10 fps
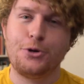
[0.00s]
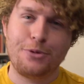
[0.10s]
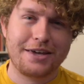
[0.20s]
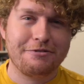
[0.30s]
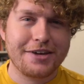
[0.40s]

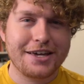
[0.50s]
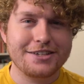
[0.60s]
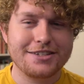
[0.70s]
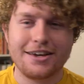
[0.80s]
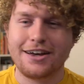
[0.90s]
doing
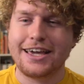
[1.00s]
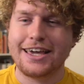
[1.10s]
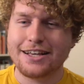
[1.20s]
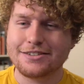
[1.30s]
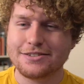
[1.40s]
things, I
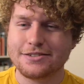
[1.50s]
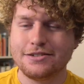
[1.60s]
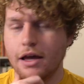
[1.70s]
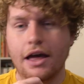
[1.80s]
guess.